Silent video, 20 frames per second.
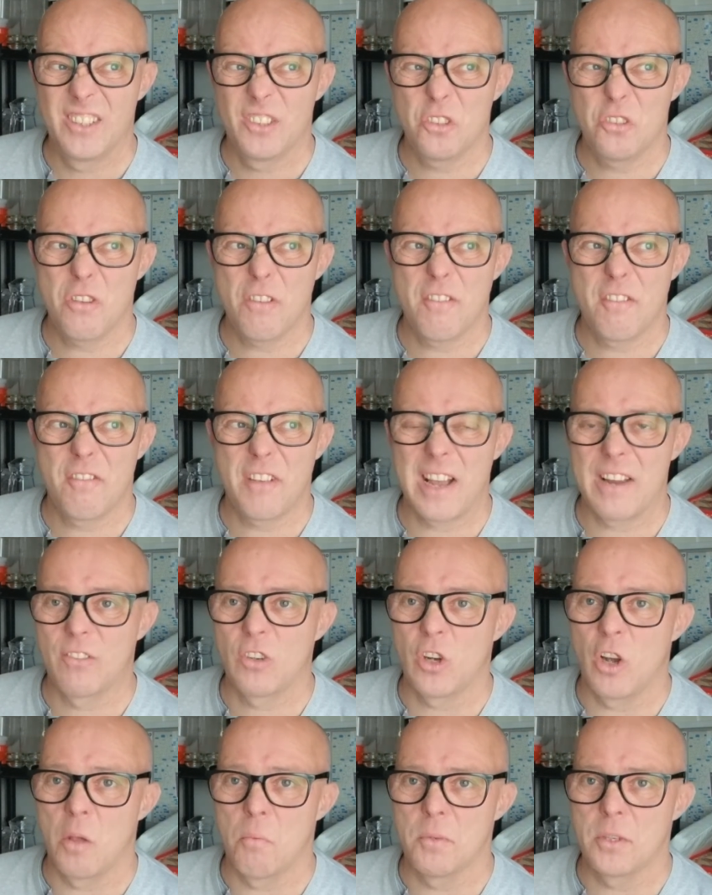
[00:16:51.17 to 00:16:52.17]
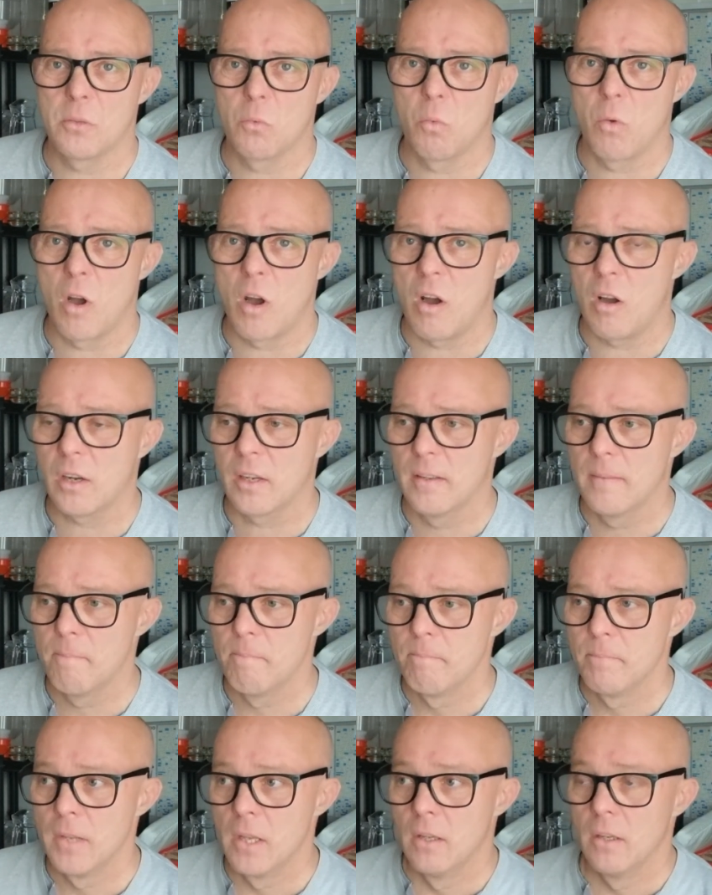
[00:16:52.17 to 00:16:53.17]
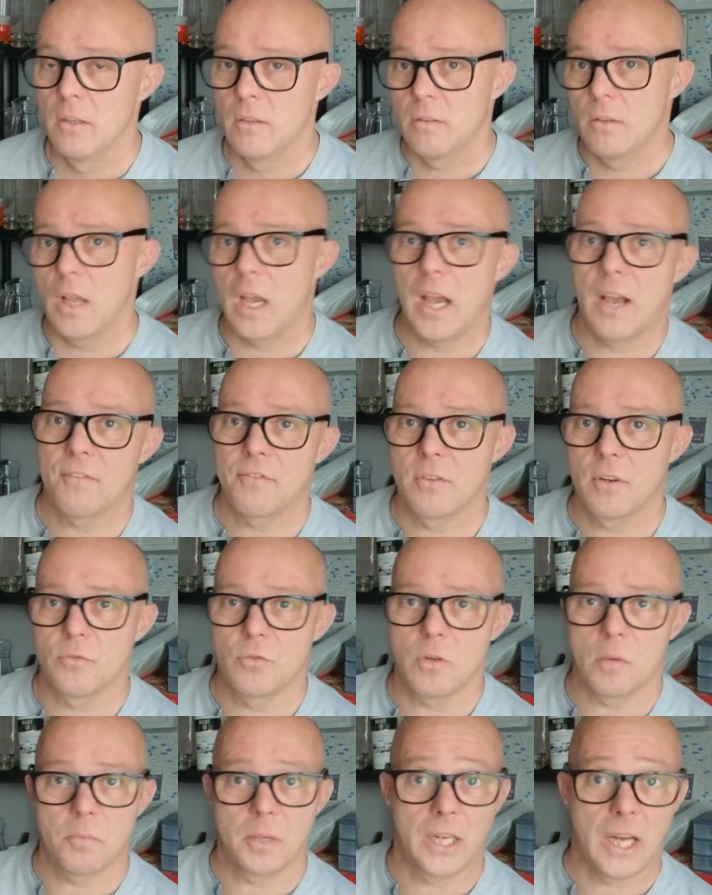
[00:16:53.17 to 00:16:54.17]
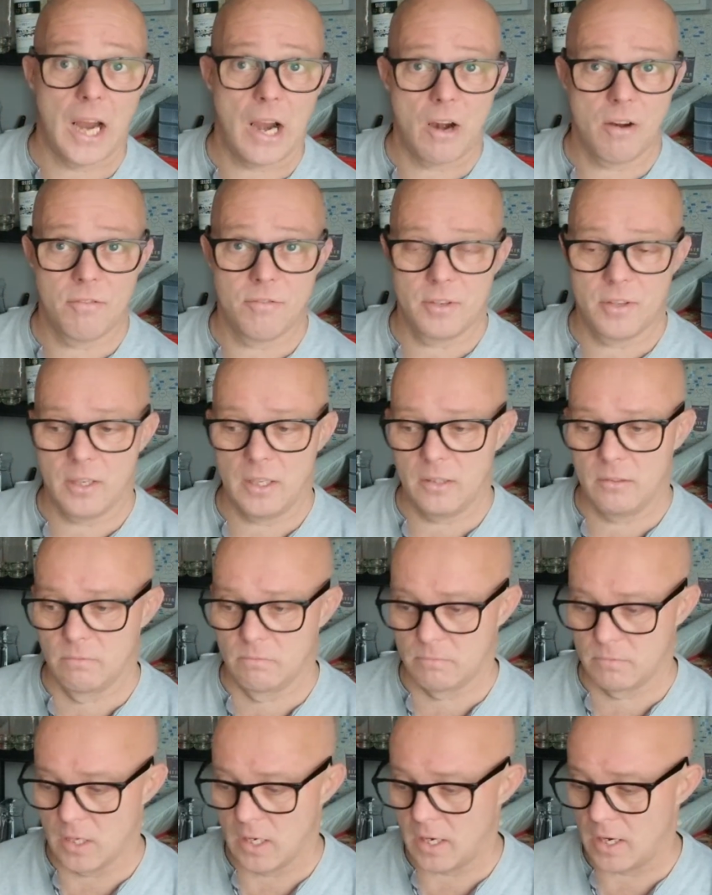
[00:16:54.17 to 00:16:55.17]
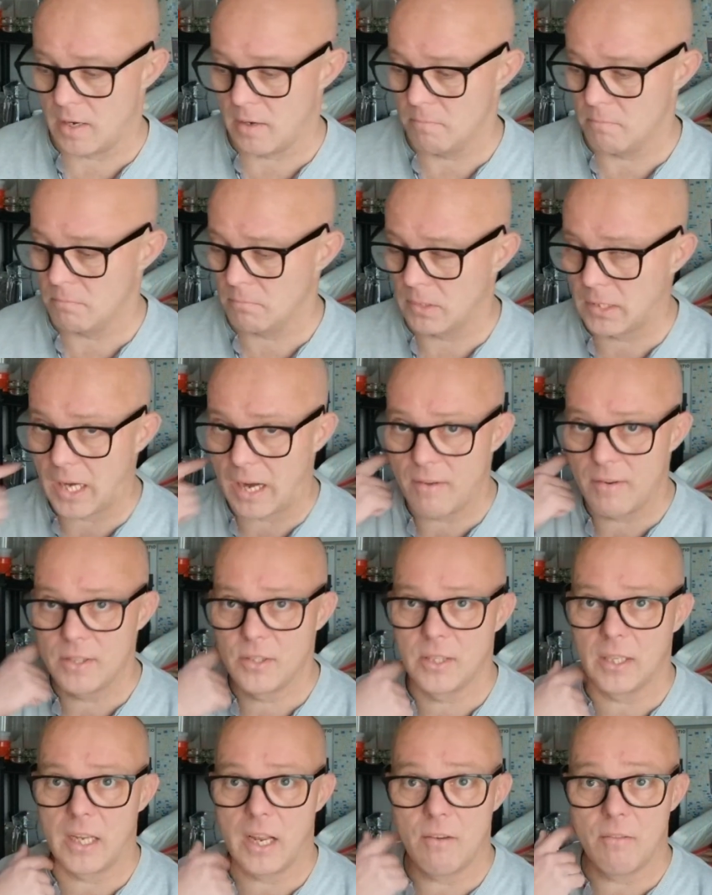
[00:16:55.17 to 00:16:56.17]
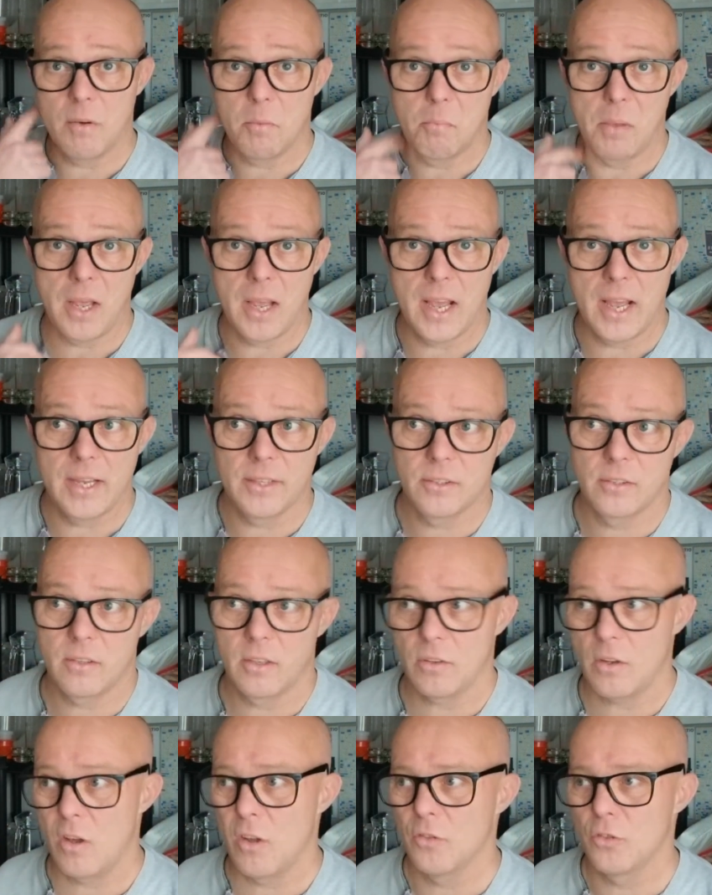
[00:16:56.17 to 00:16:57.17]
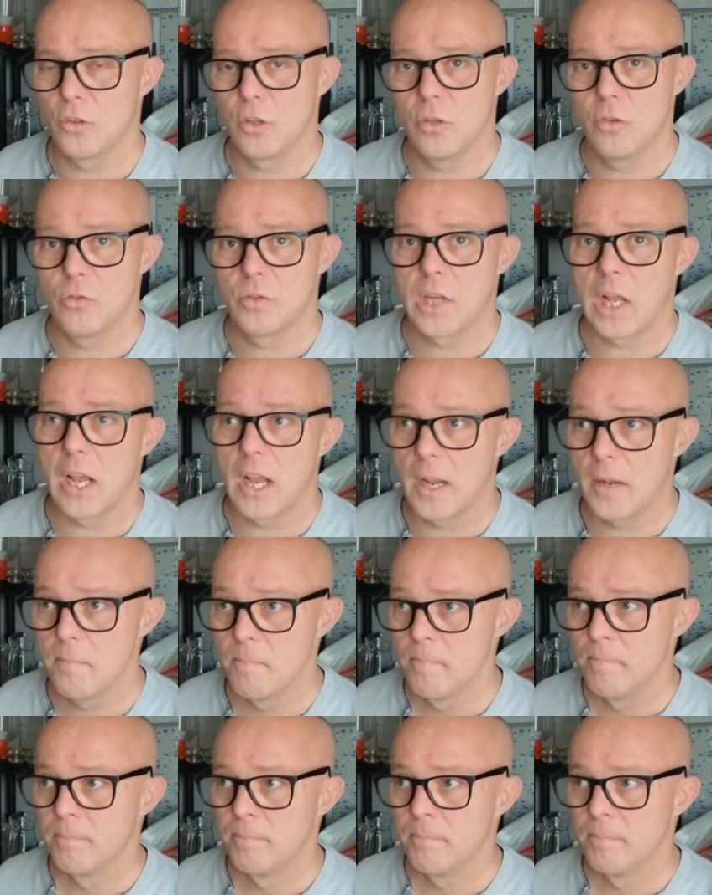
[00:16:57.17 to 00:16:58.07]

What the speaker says: just over 5 kilometer walk after I dropped the car off at the garage to get repairs on Tuesday.